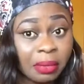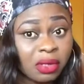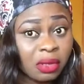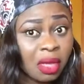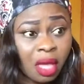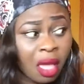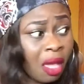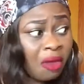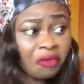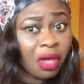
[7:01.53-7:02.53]
But
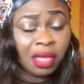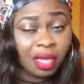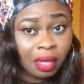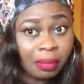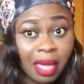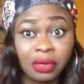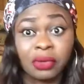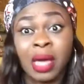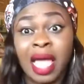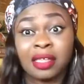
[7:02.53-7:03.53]
for him, I don't
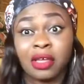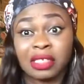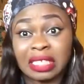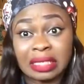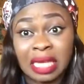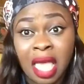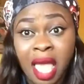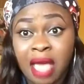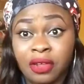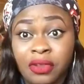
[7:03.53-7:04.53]
know how he does it.
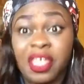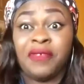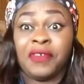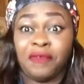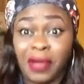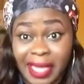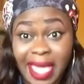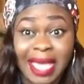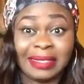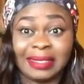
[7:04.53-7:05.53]
I don't know if he
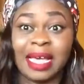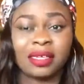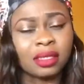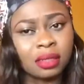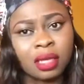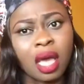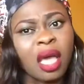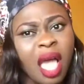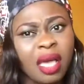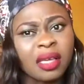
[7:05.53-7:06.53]
forgets that
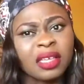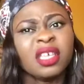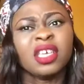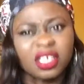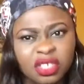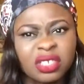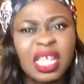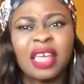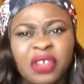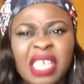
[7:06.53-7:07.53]
he just
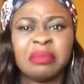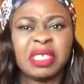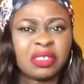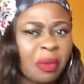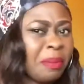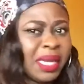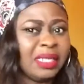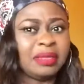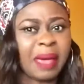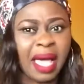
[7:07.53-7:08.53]
annoyed me some
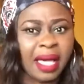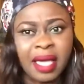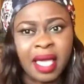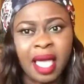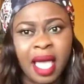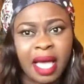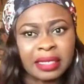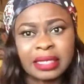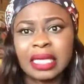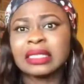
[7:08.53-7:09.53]
minutes back. And
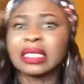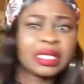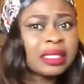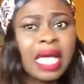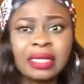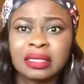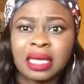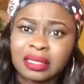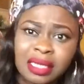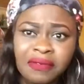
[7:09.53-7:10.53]
the next thing is acting
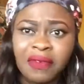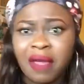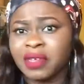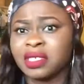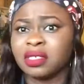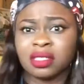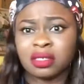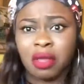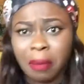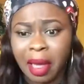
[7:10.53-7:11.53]
as if everything is
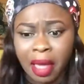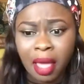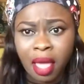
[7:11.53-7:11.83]
normal.